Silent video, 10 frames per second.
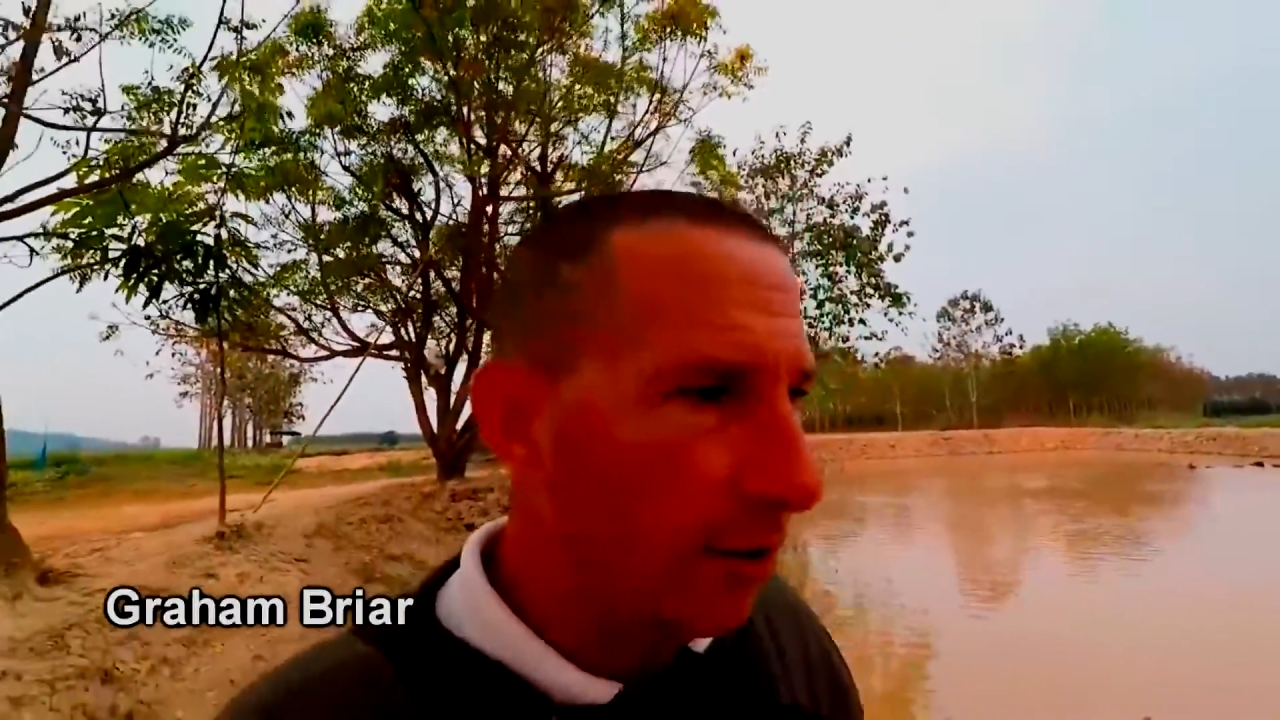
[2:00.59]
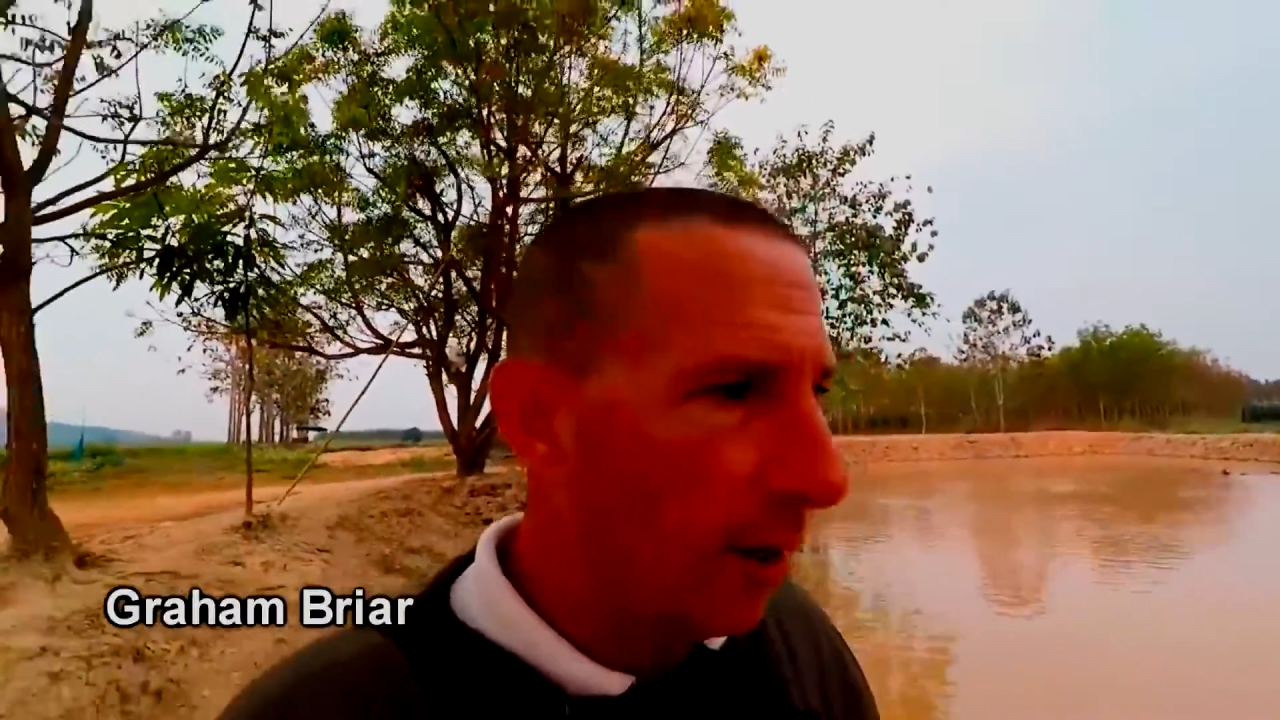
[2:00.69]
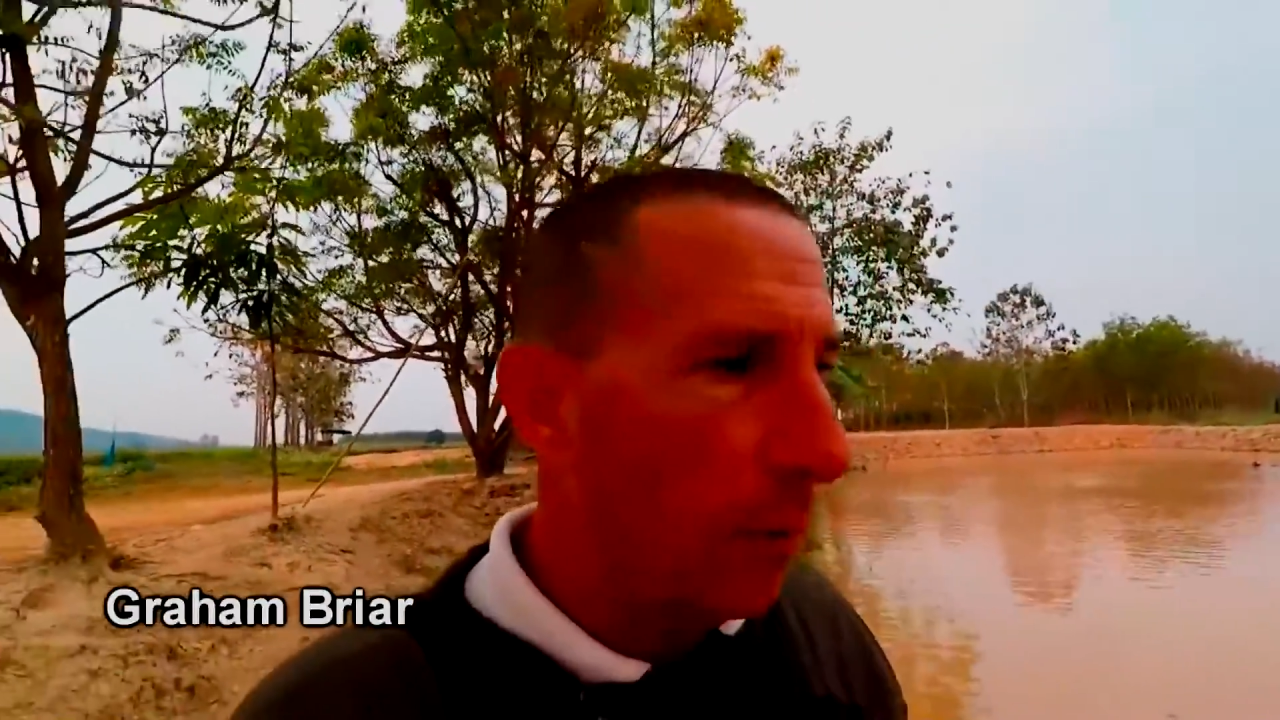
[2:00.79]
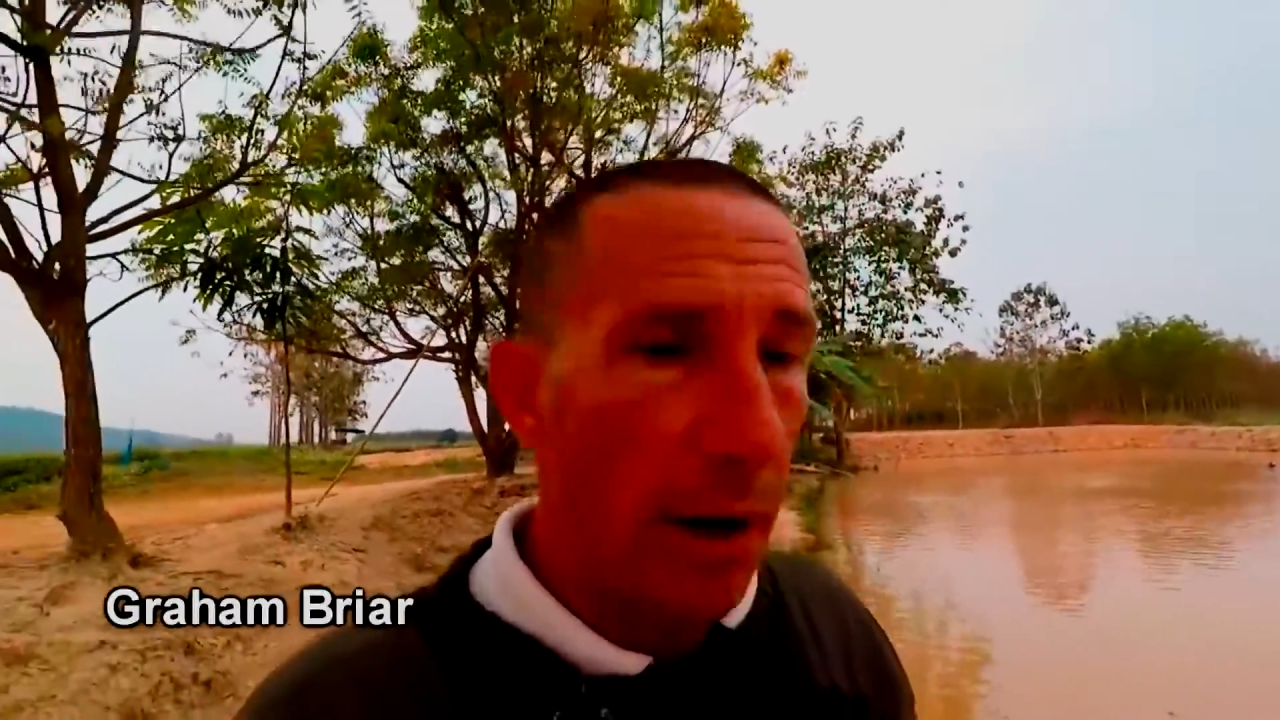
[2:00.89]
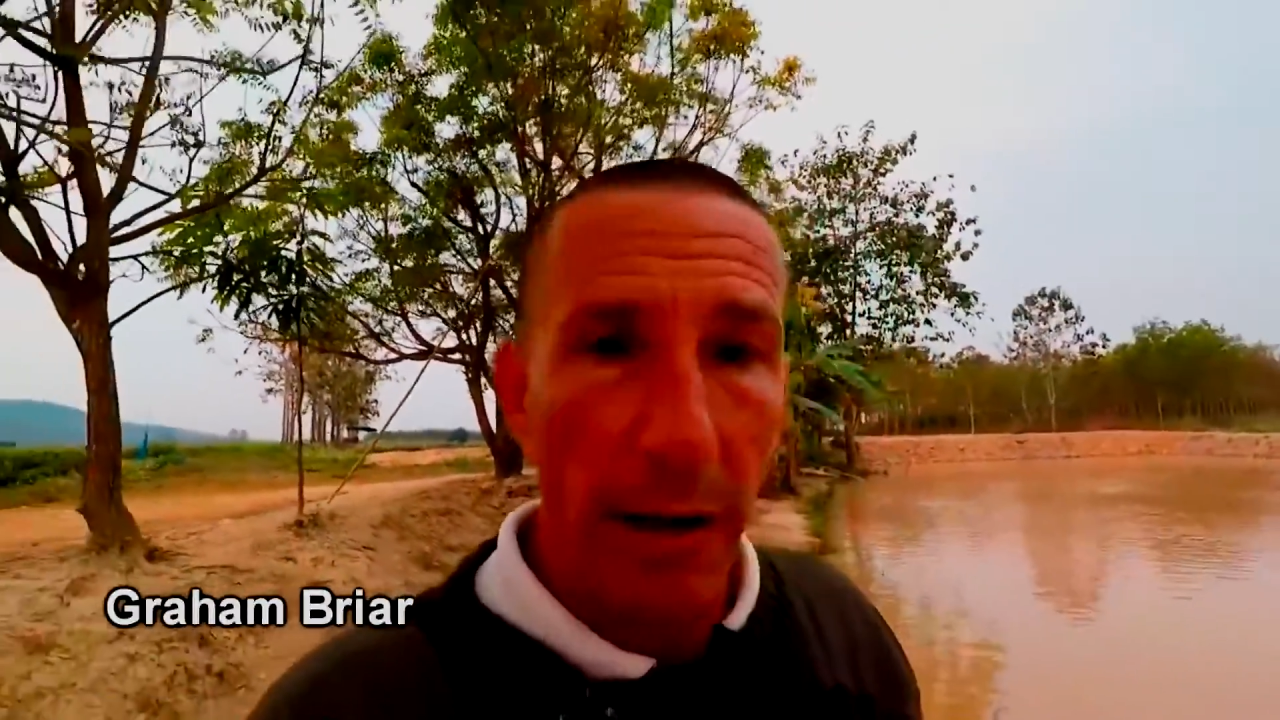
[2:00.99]

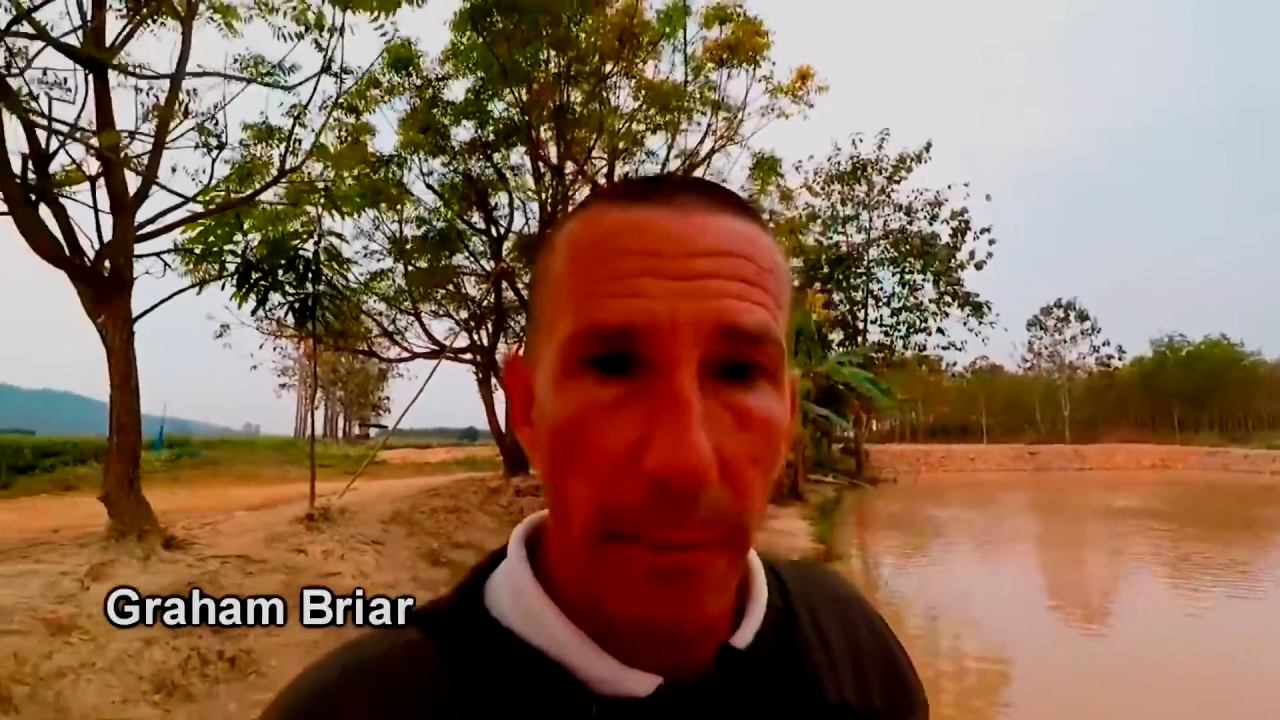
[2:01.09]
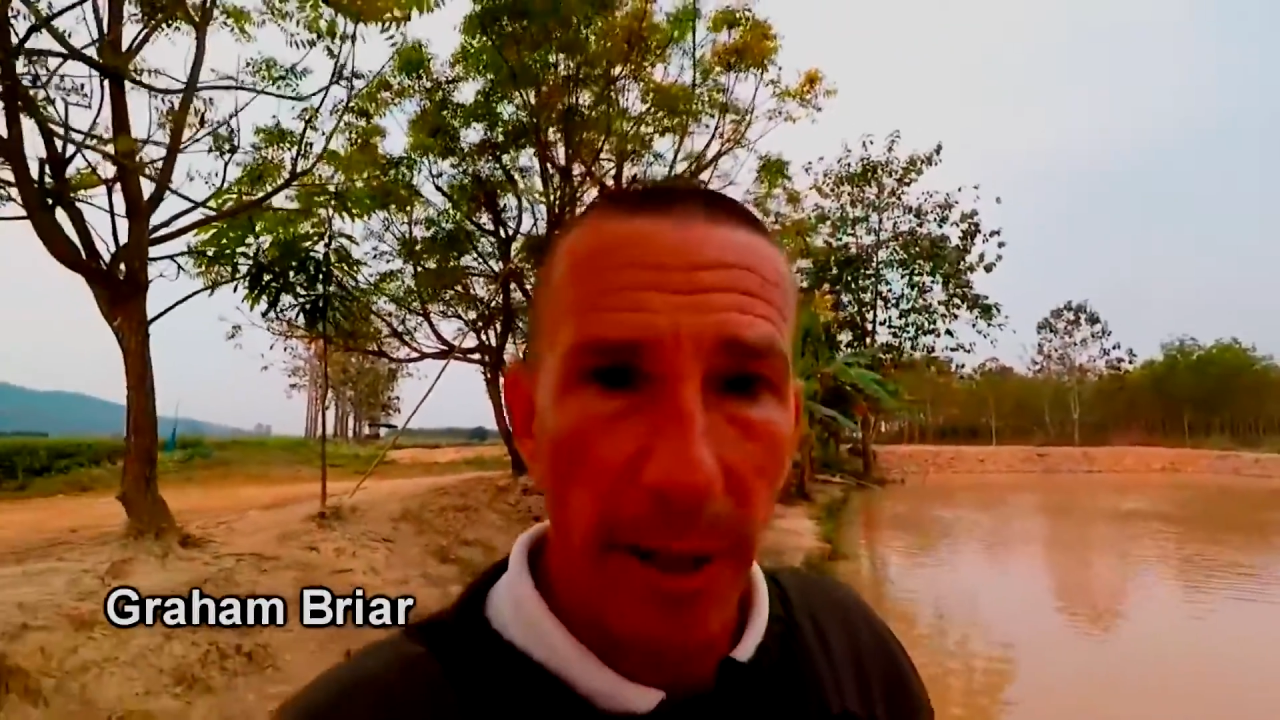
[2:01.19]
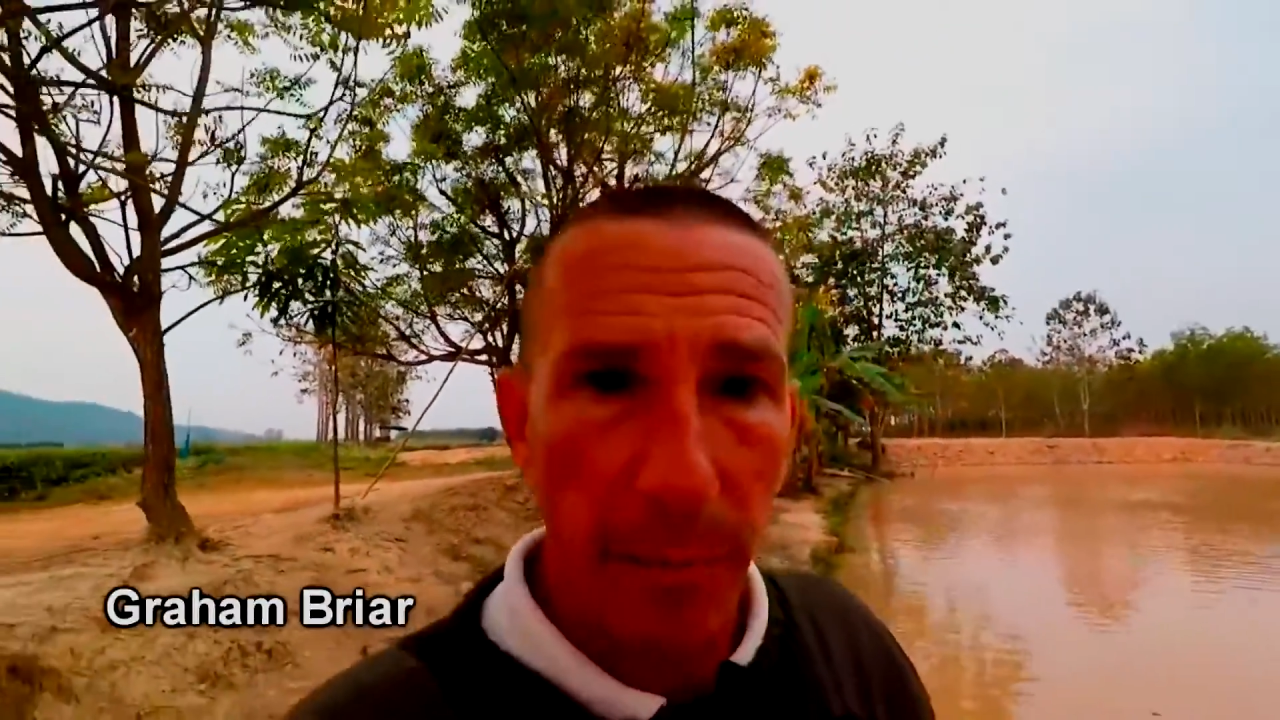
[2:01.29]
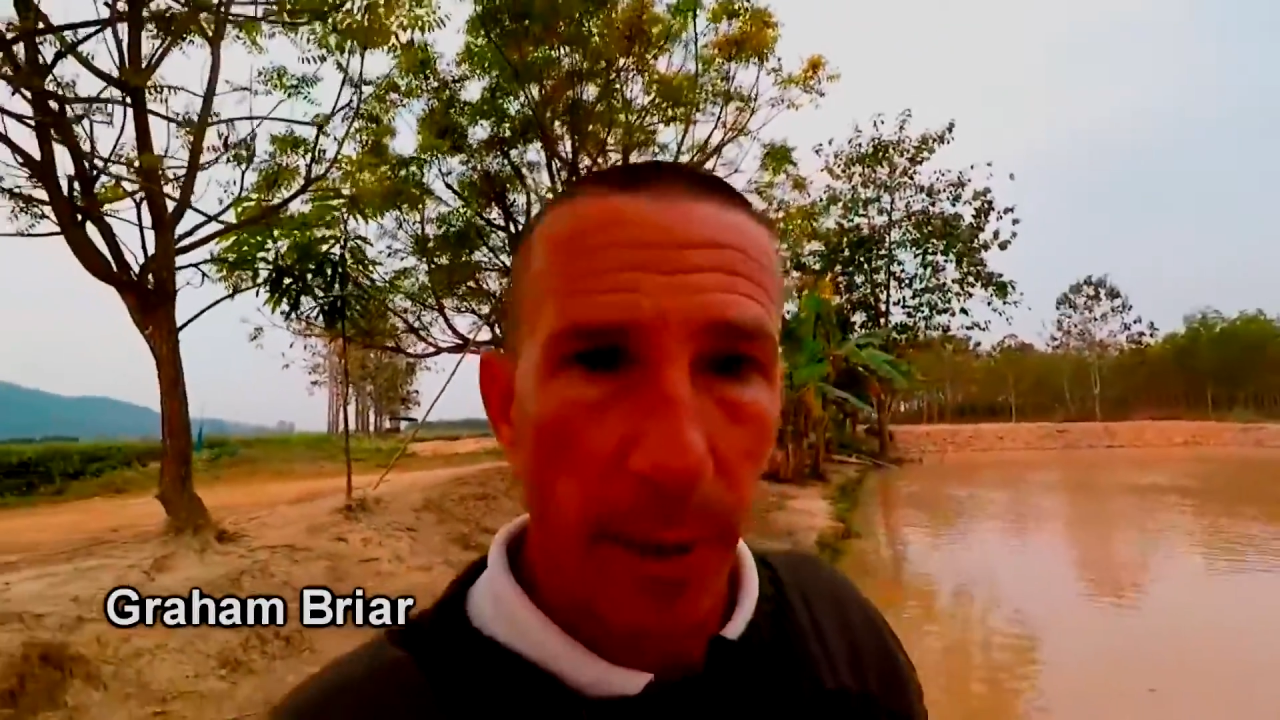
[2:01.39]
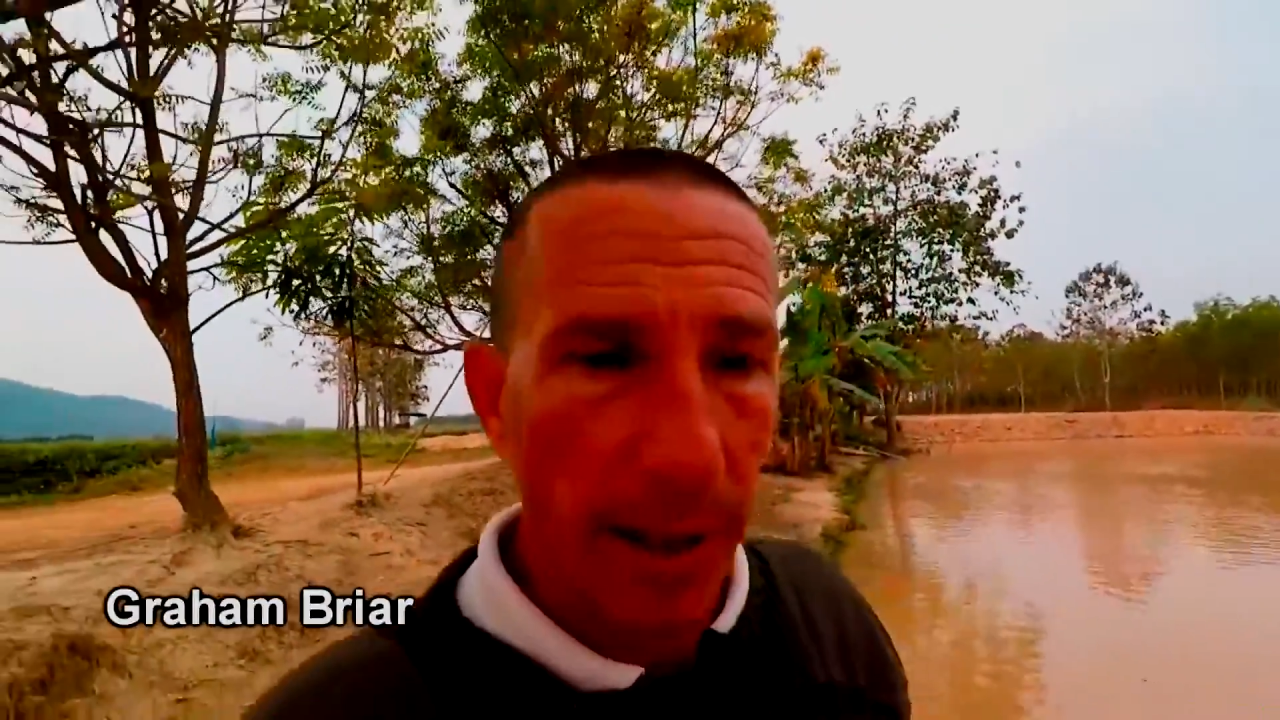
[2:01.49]
where are the best
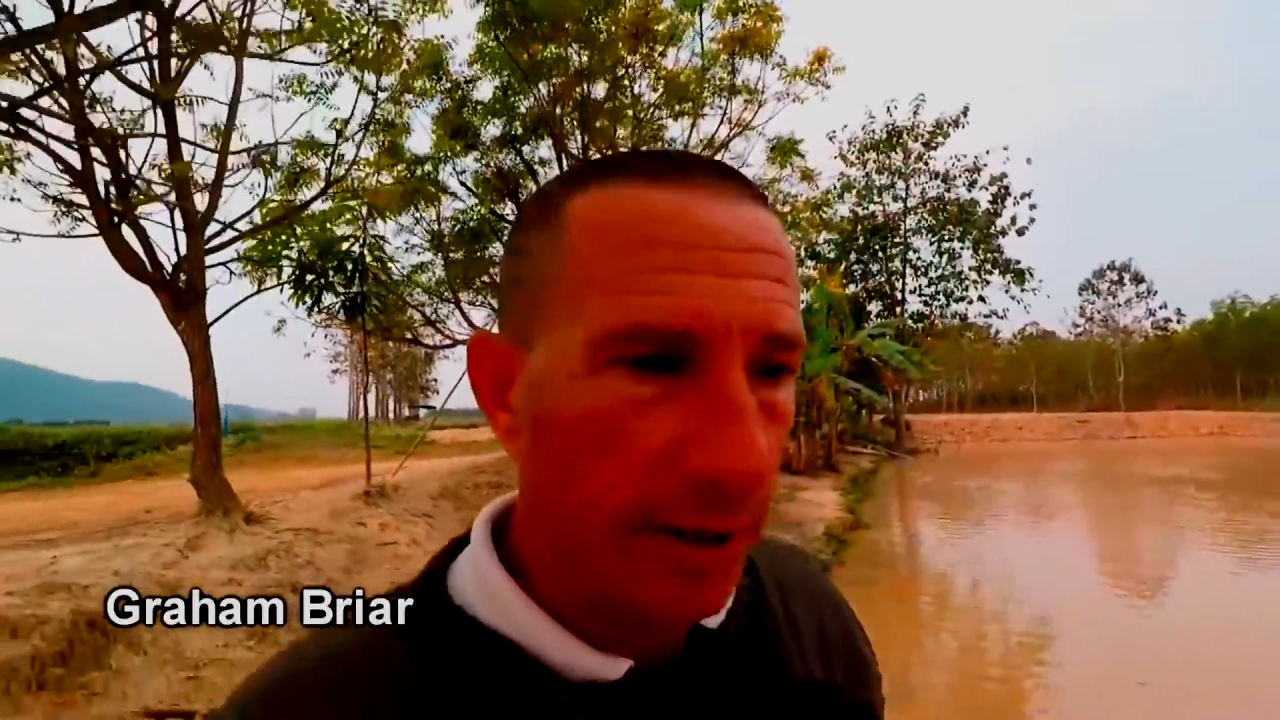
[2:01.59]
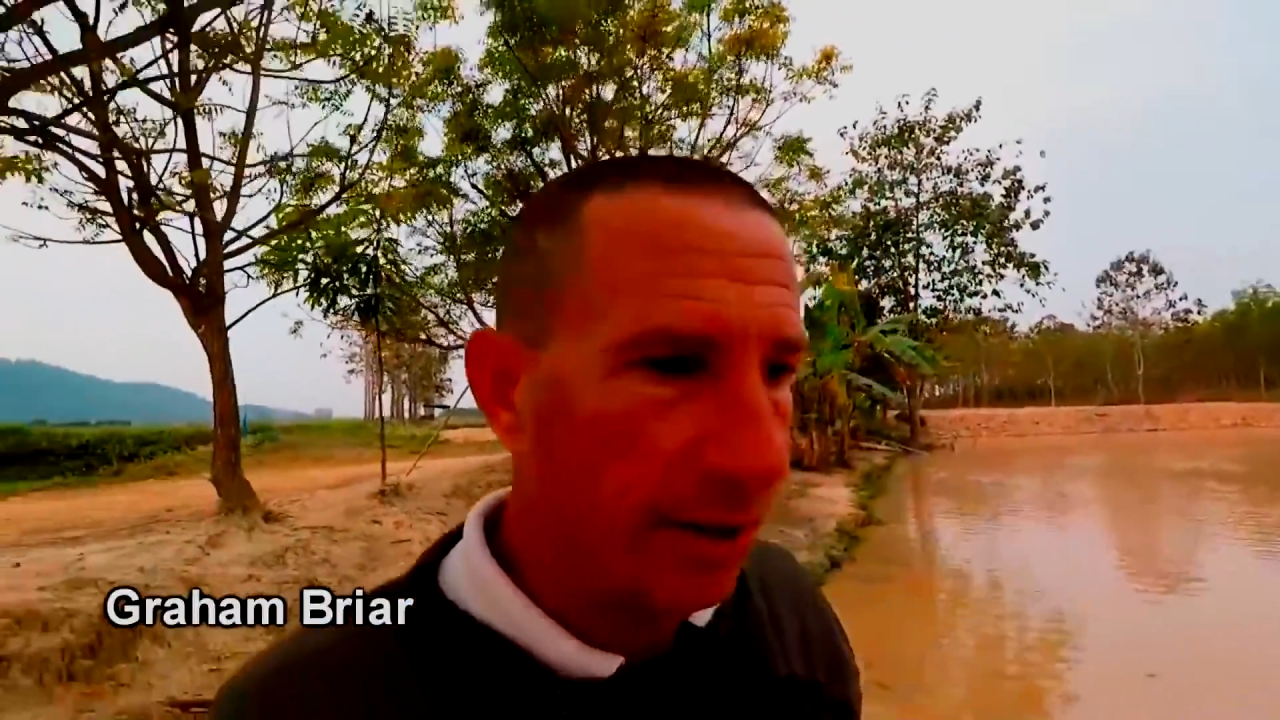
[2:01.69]
places